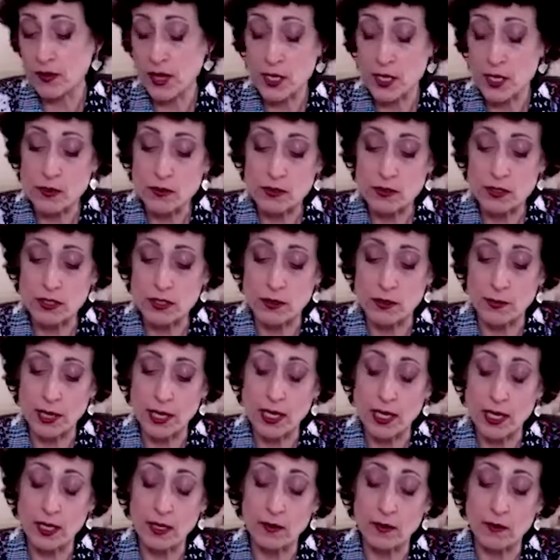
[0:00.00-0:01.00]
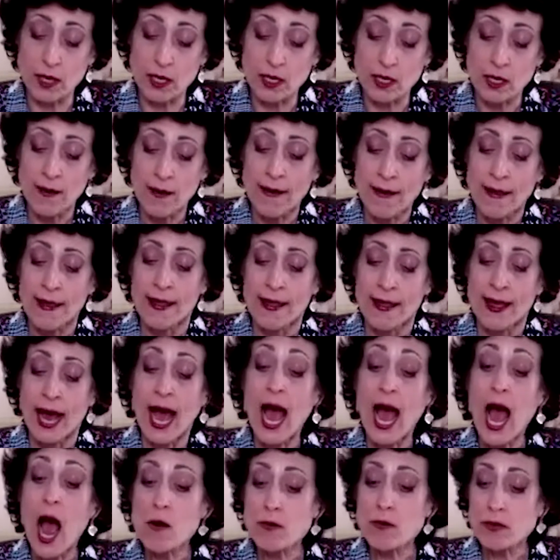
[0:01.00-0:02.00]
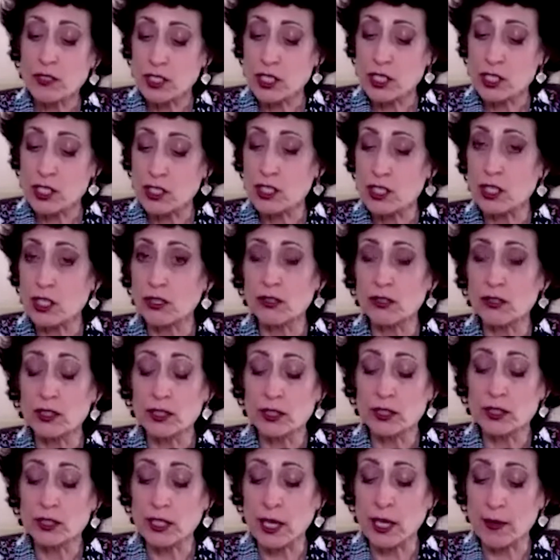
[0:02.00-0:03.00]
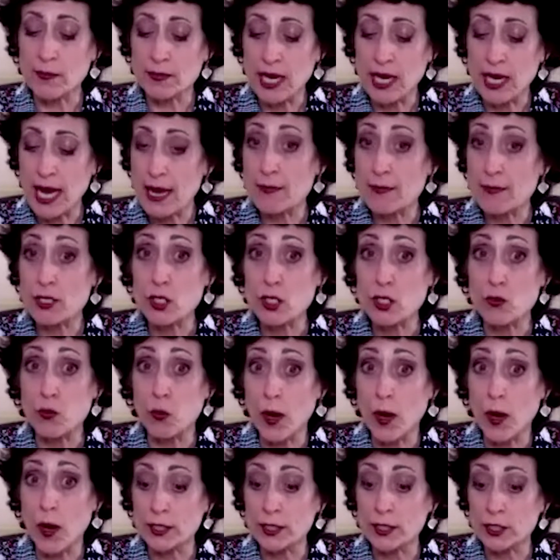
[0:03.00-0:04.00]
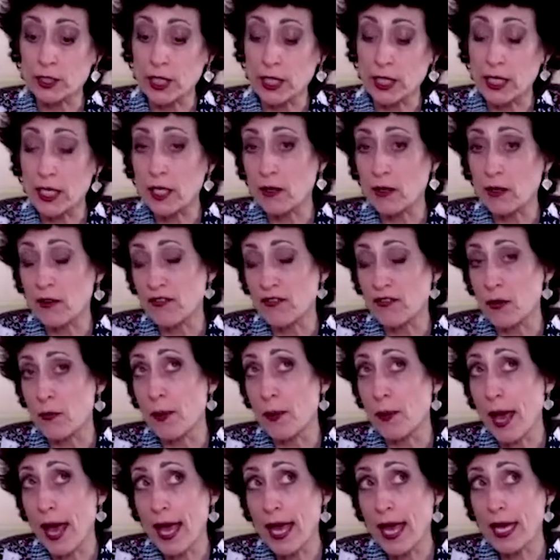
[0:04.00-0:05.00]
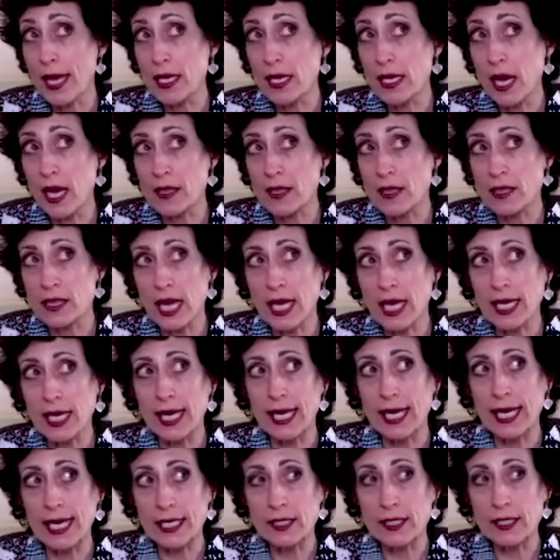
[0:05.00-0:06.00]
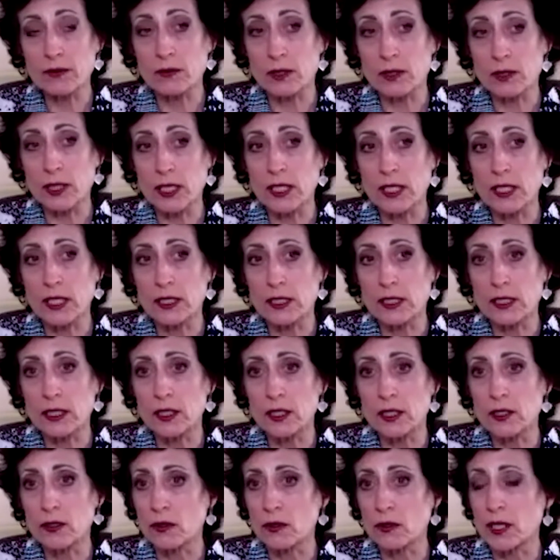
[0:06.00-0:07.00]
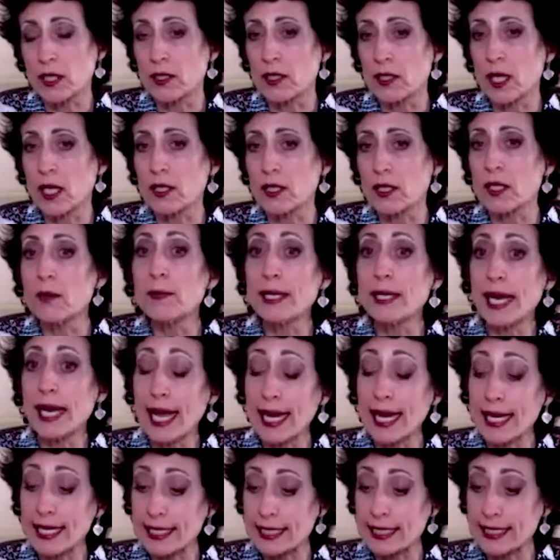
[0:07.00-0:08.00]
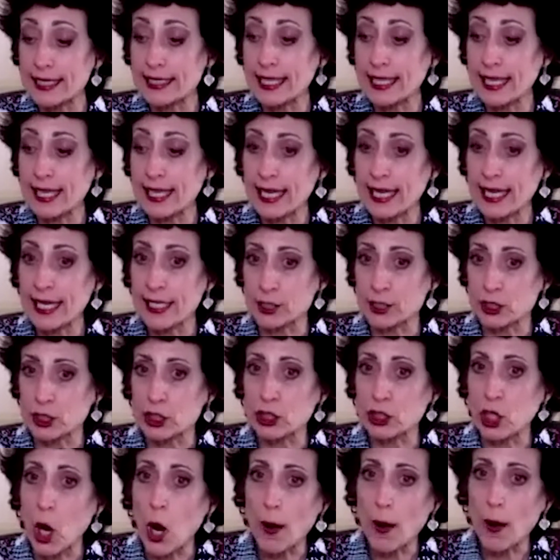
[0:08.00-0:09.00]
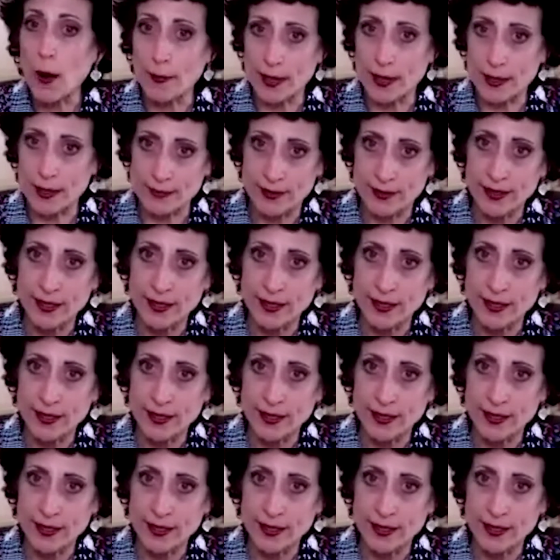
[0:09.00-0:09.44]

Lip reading: they used to be anyway. House insurance sometimes is once a year. If you pay, I think annually, you can eliminate the installment